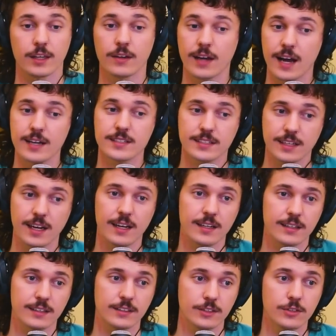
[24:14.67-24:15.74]
you guys
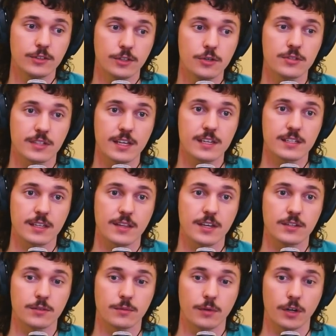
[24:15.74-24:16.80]
gotta use this and
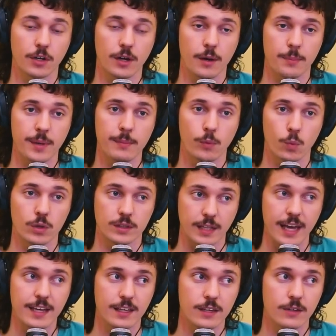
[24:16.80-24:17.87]
then people will
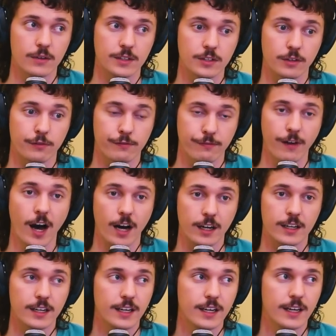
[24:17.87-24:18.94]
like you and you'll fuck.